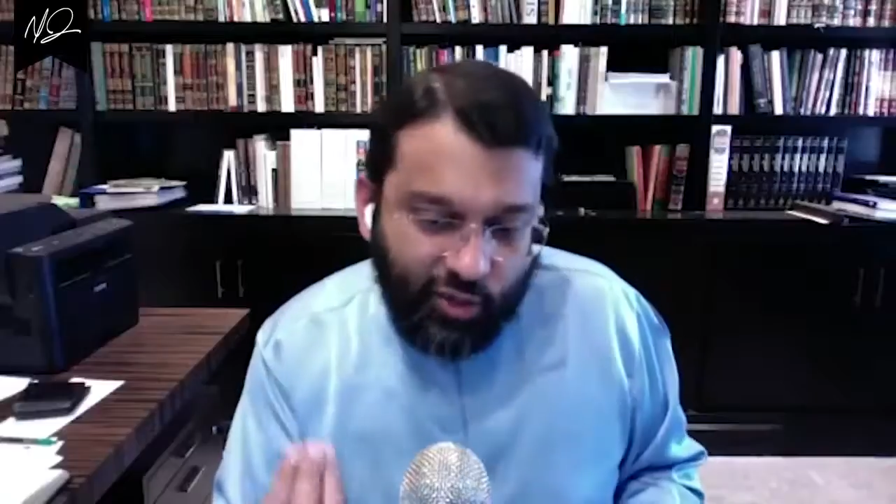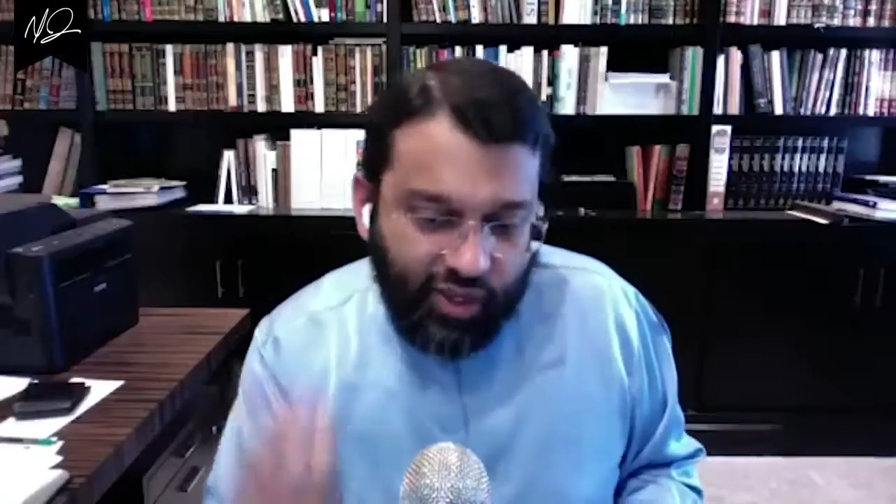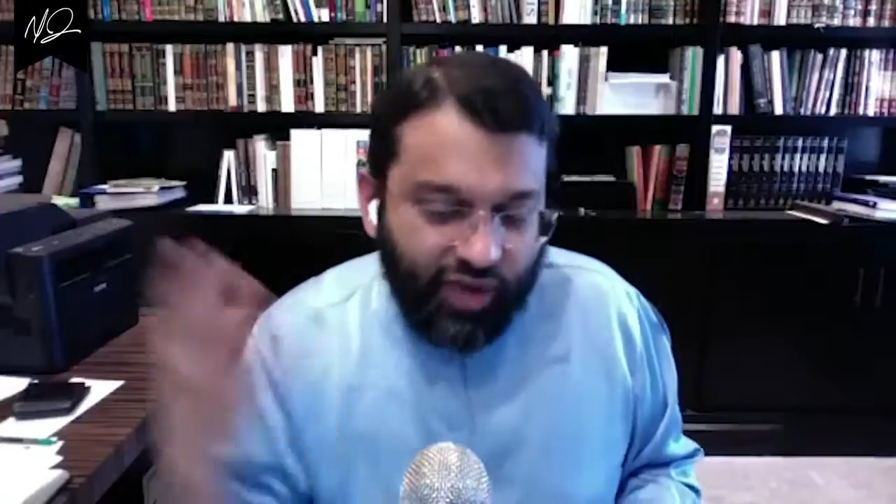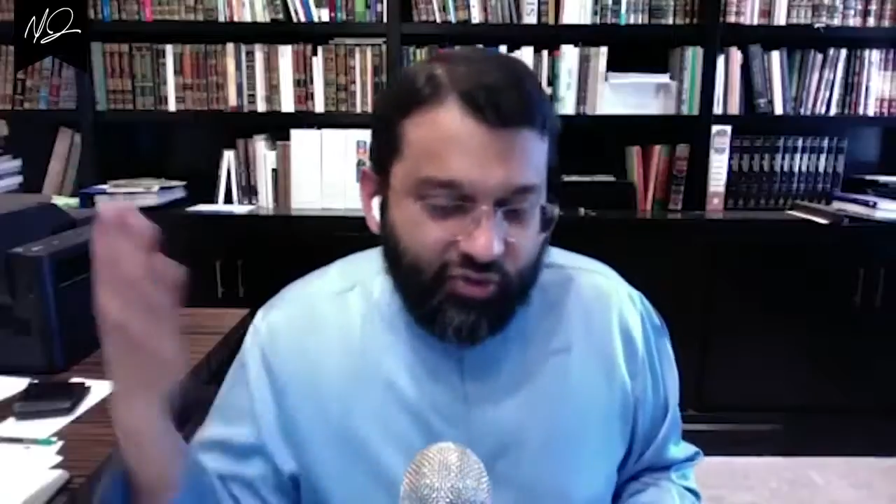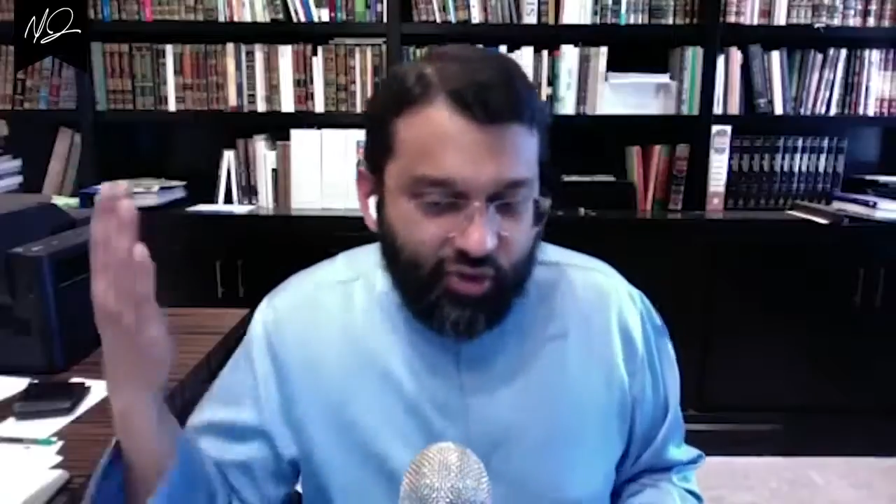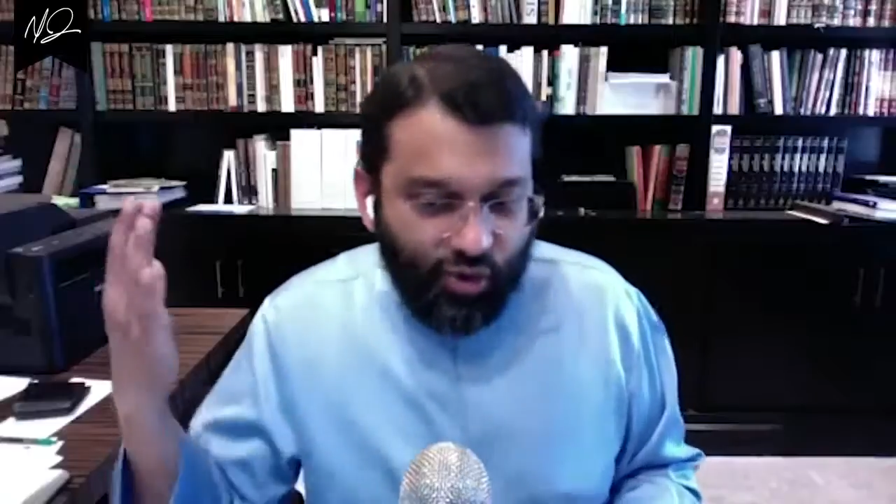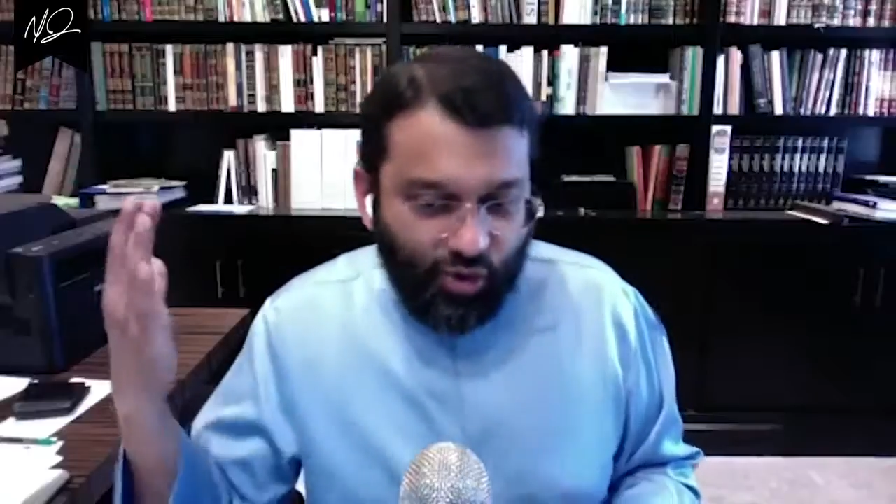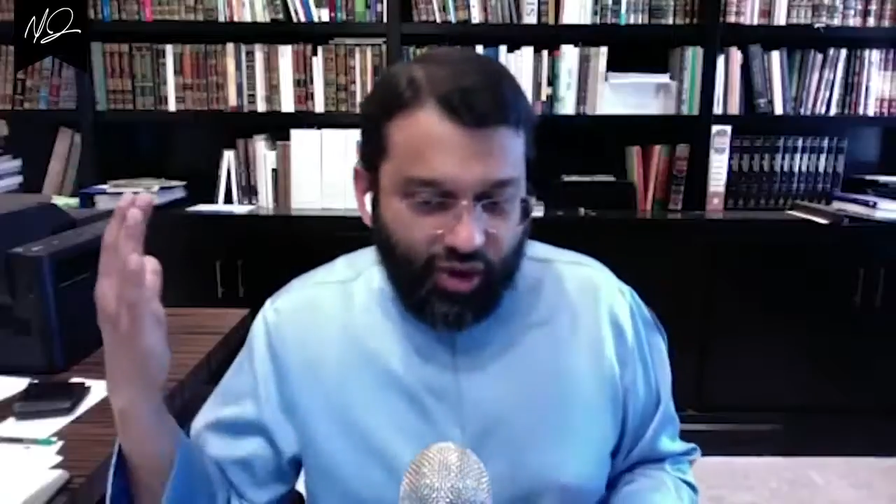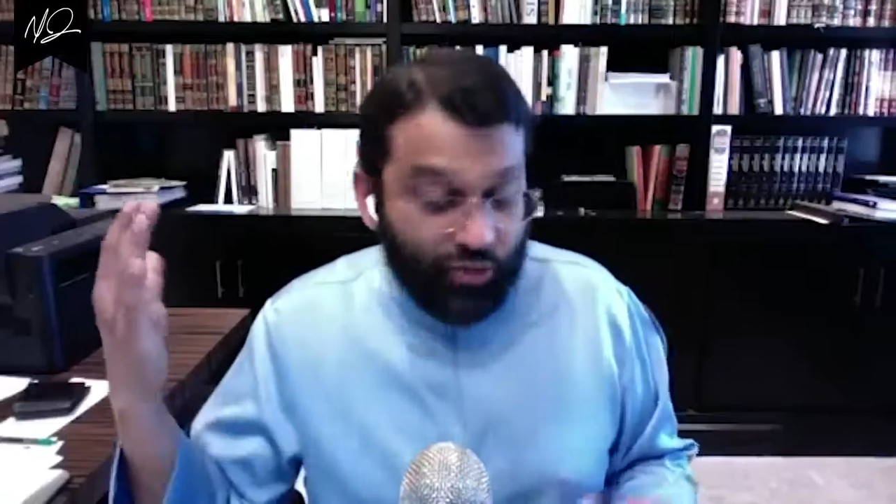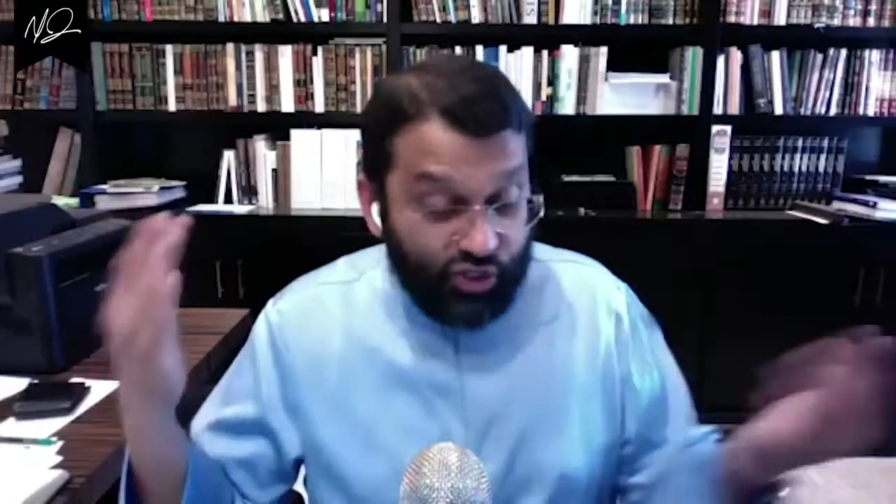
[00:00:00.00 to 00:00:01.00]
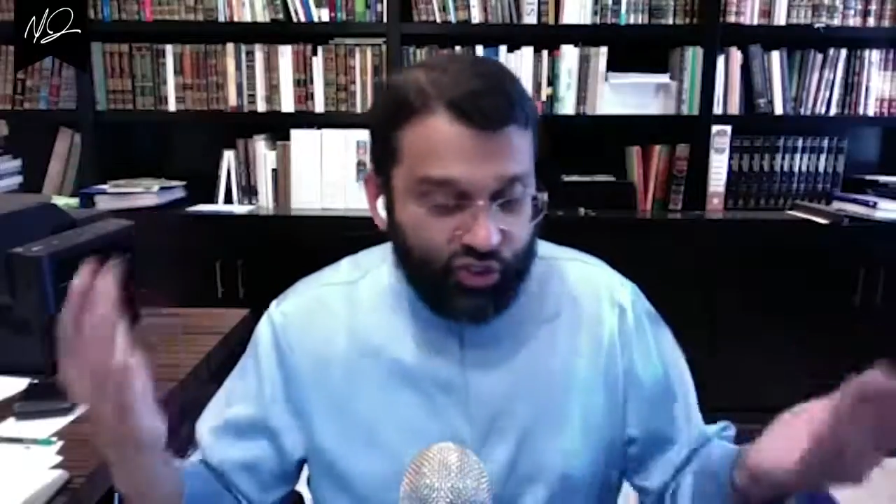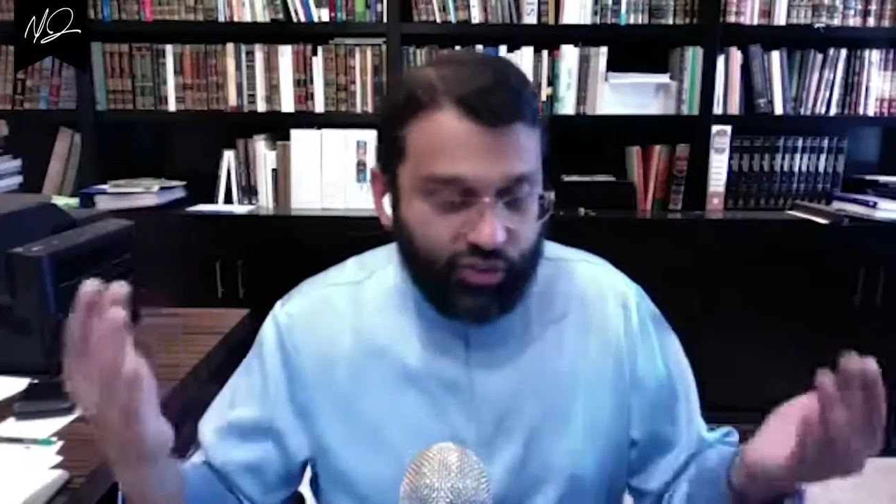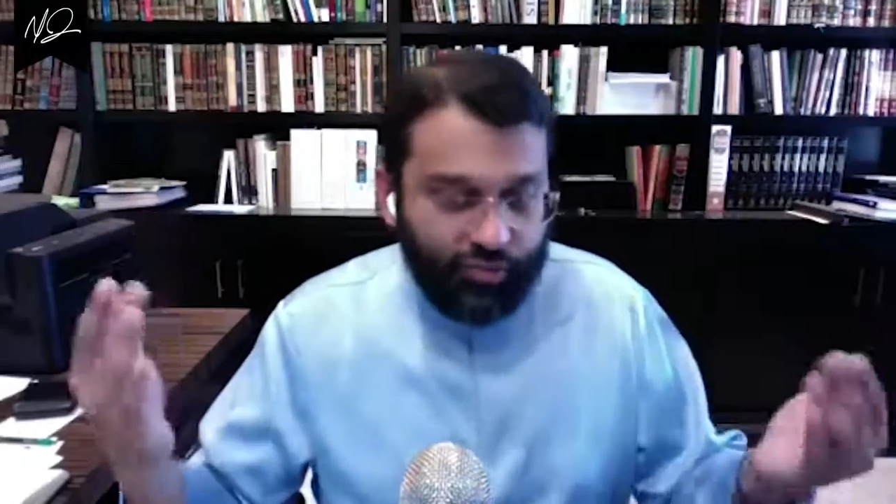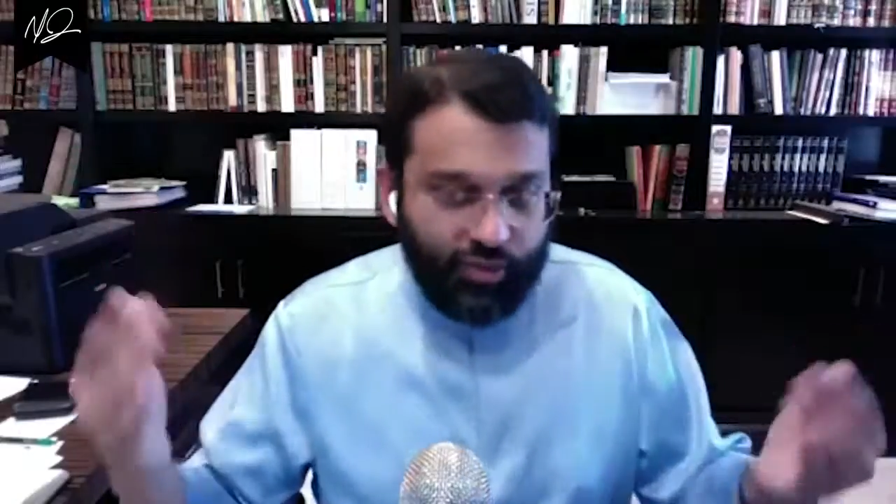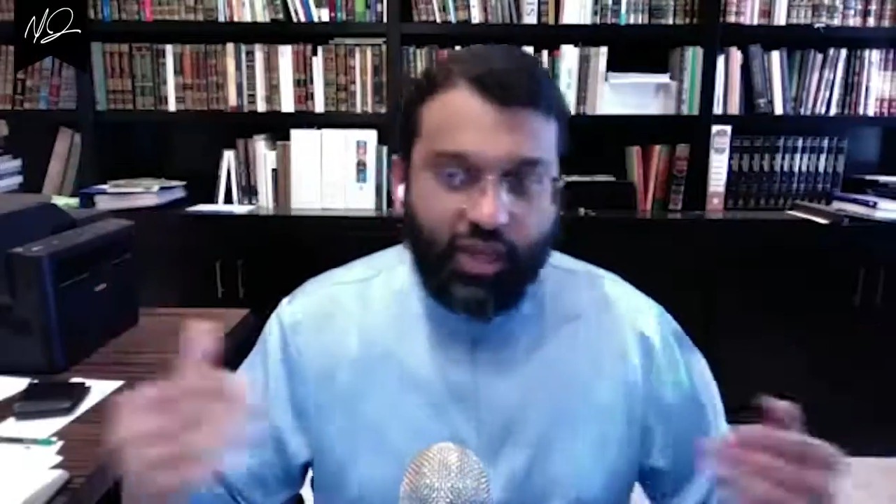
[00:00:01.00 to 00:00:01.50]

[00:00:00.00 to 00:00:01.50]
that we have for the Quran. We should.